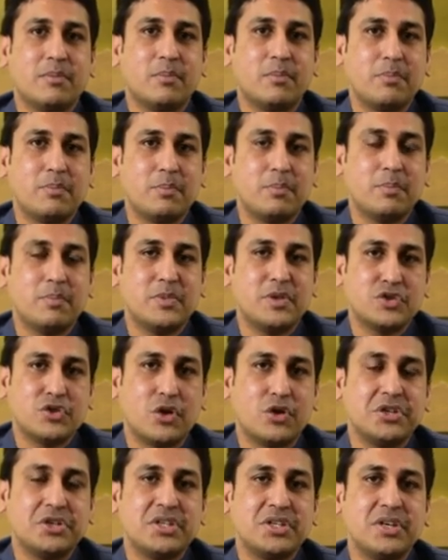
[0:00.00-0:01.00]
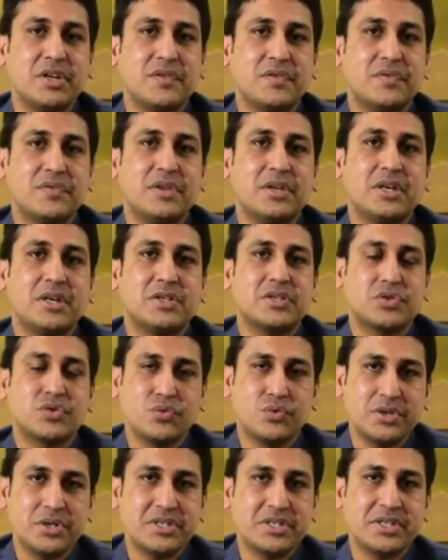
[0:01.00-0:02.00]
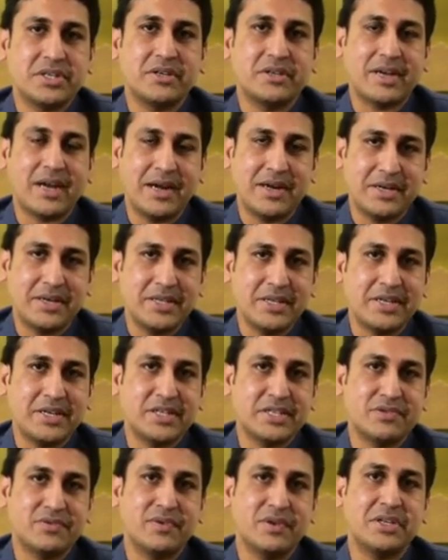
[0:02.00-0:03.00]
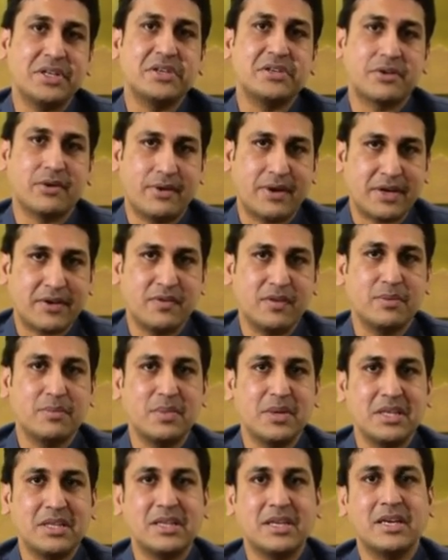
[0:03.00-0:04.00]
majority of the students and candidates when interact with me,